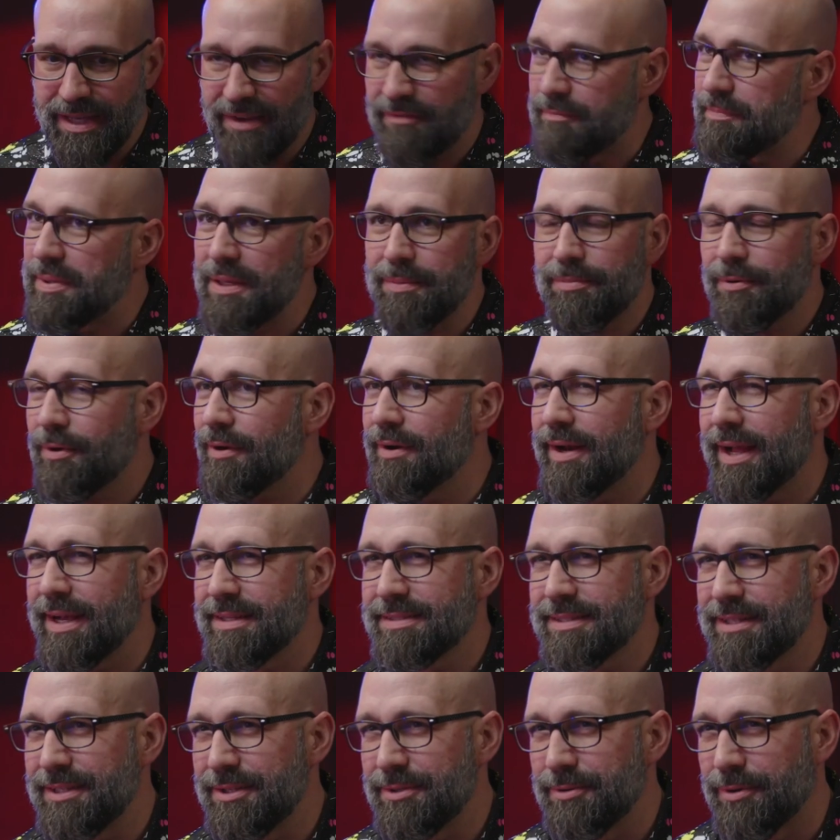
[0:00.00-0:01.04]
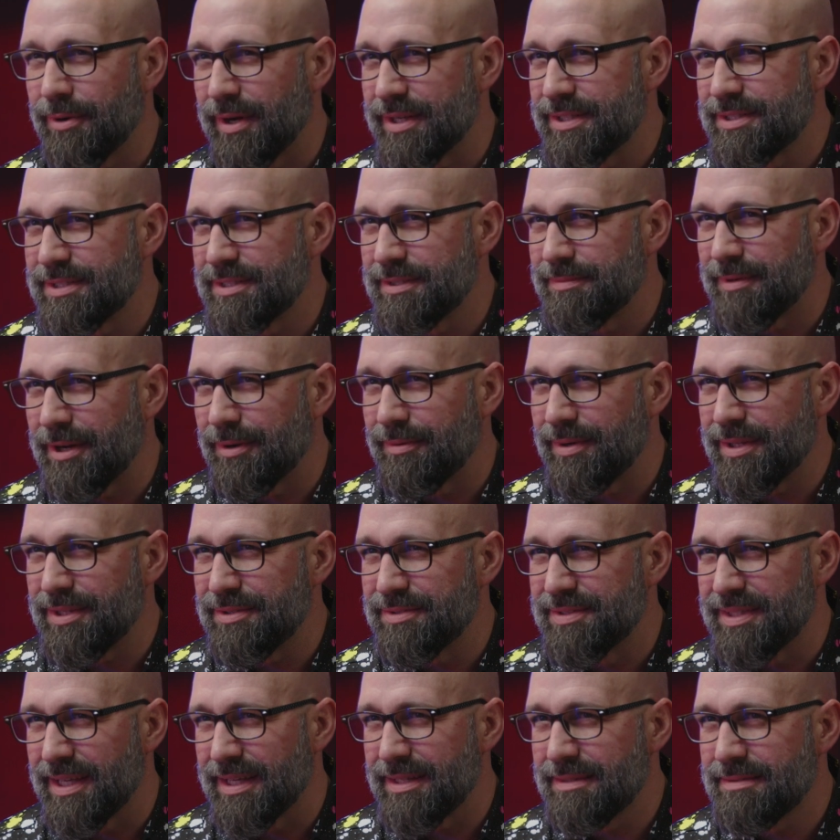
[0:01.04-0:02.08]
if people aren't asking you questions about what you
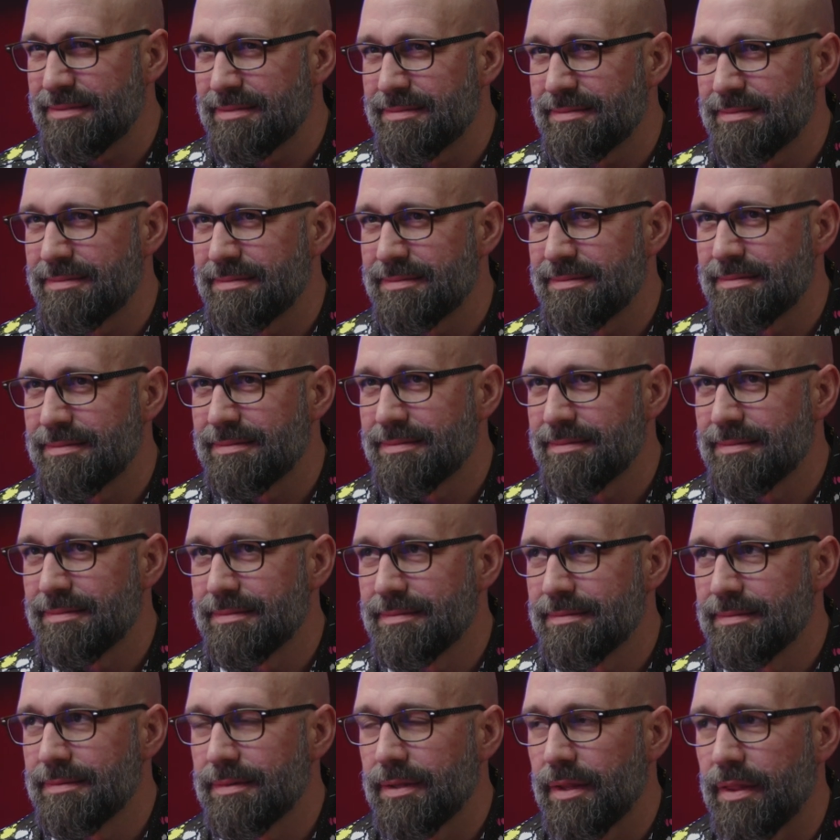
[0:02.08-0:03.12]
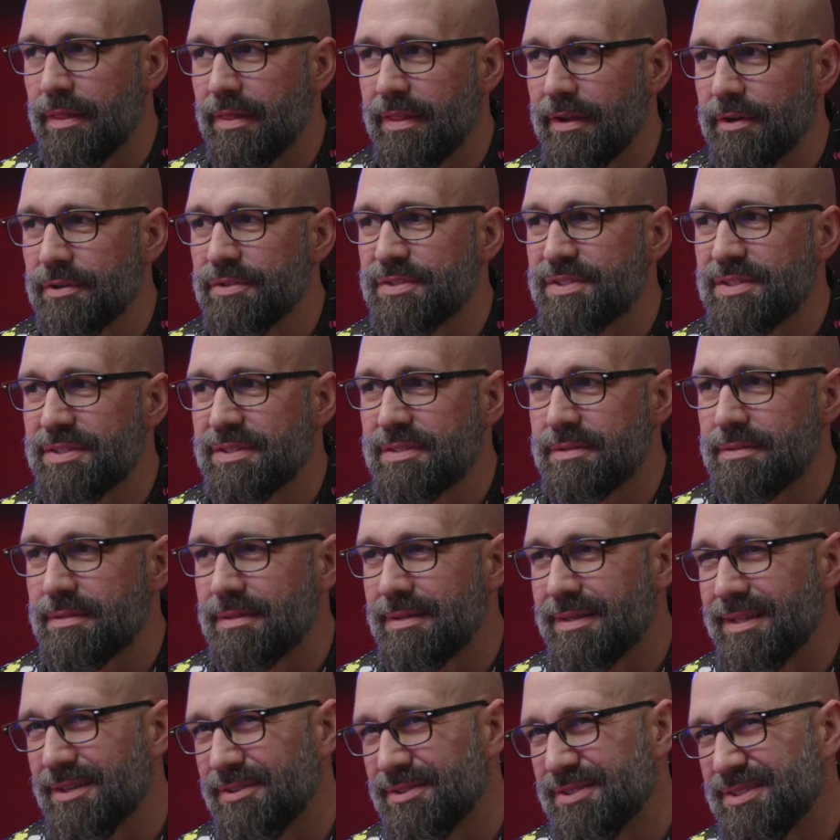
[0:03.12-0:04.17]
said, there's
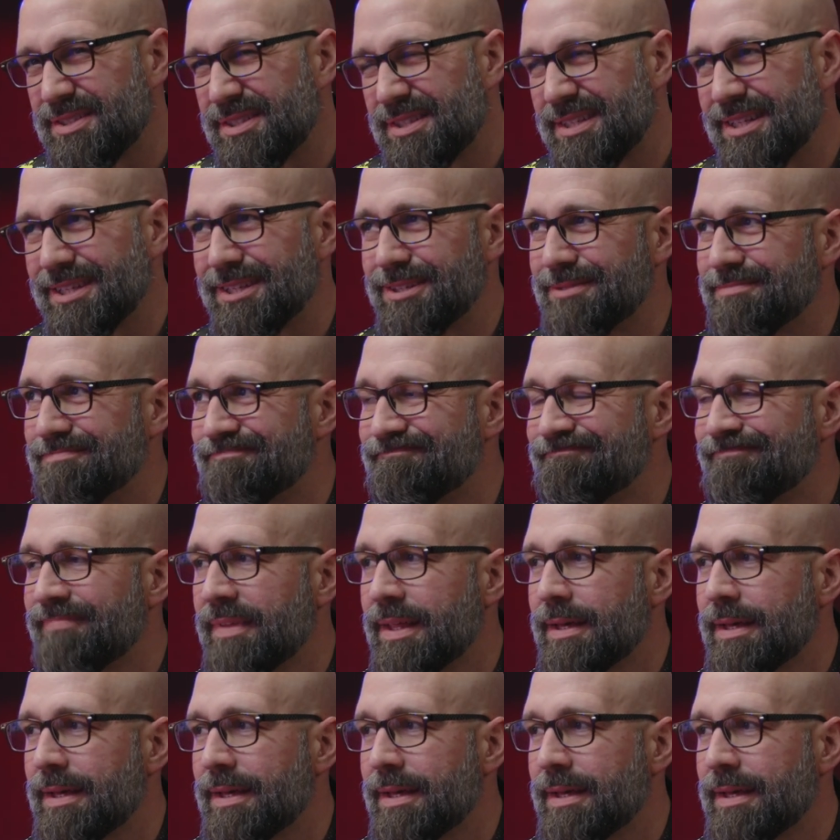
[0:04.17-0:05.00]
some